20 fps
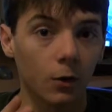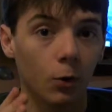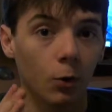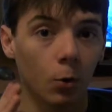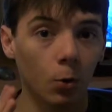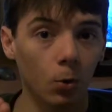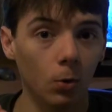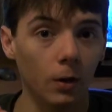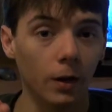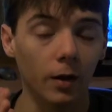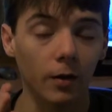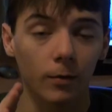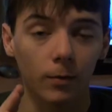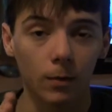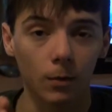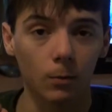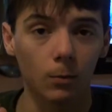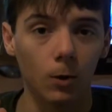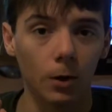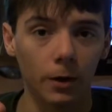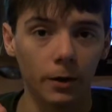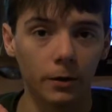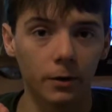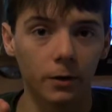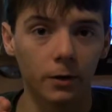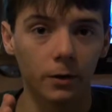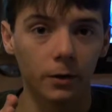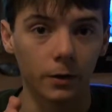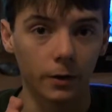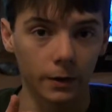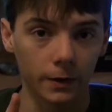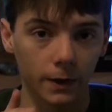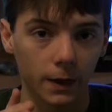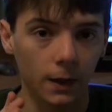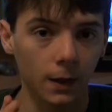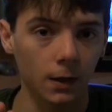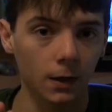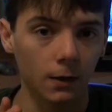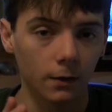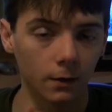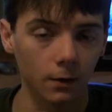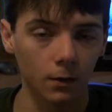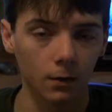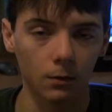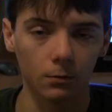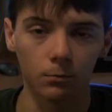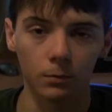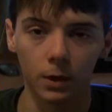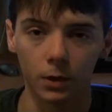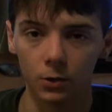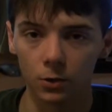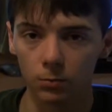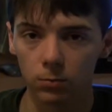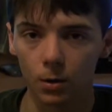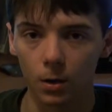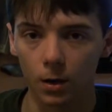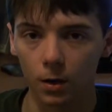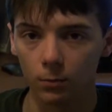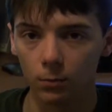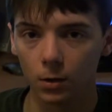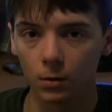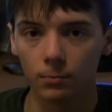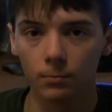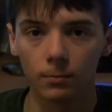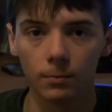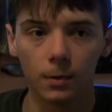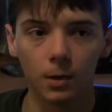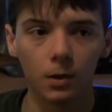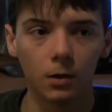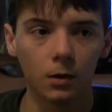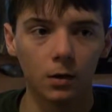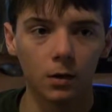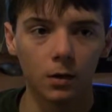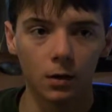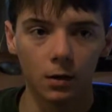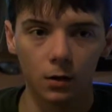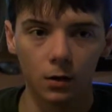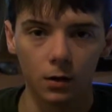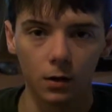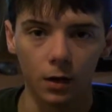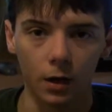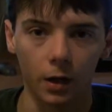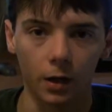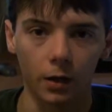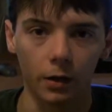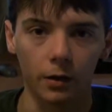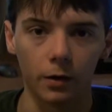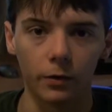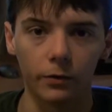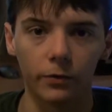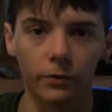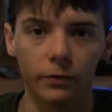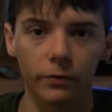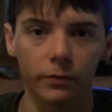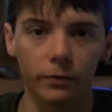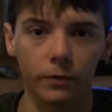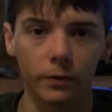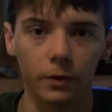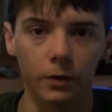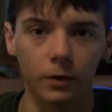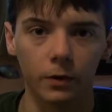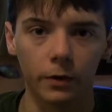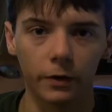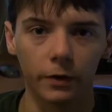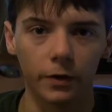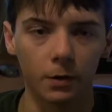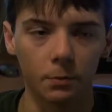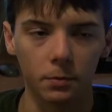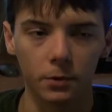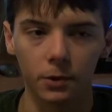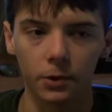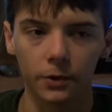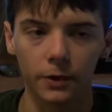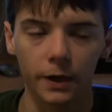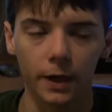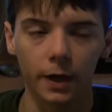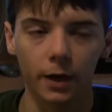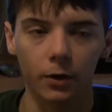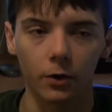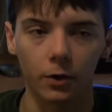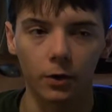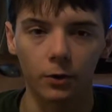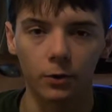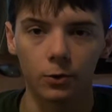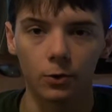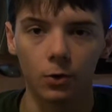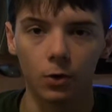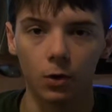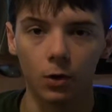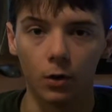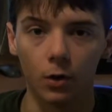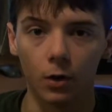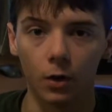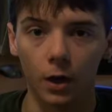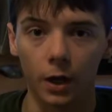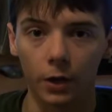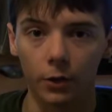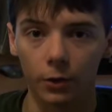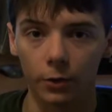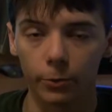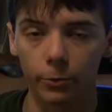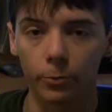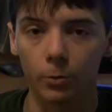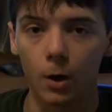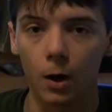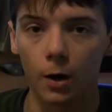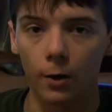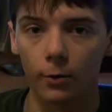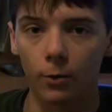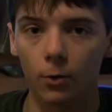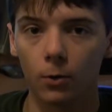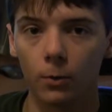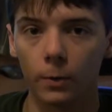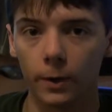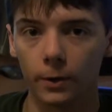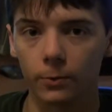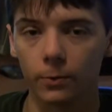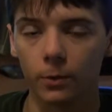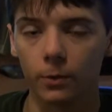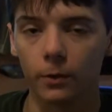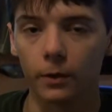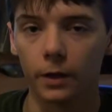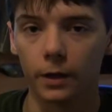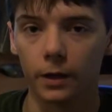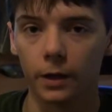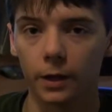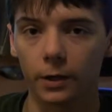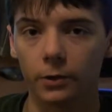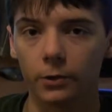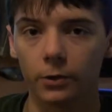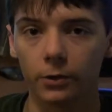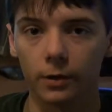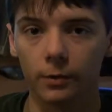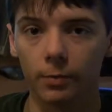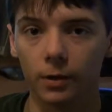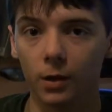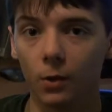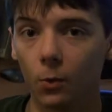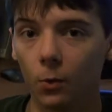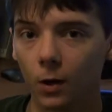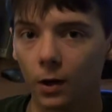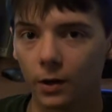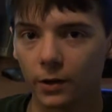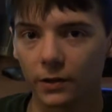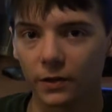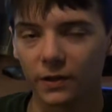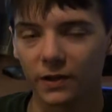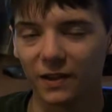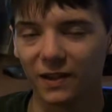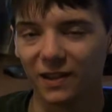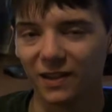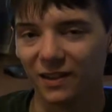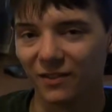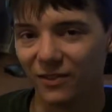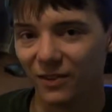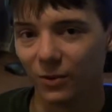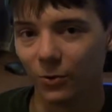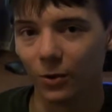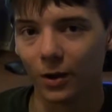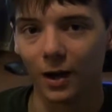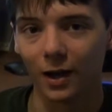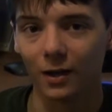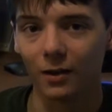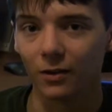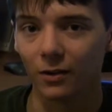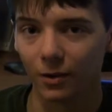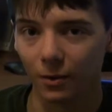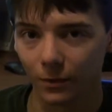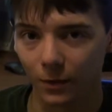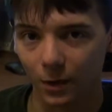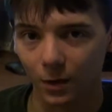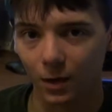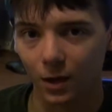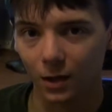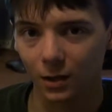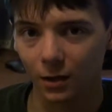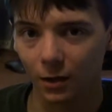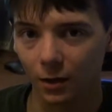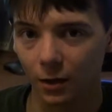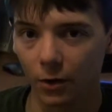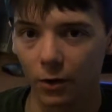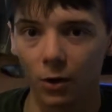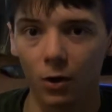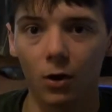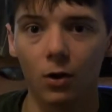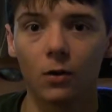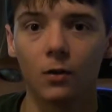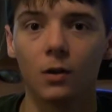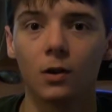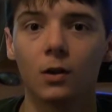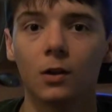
cooling for one, because heat is a major problem, and if the temperatures get out of control, it'll either throttle, which will then actually be worse than if you hadn't overclocked it at all,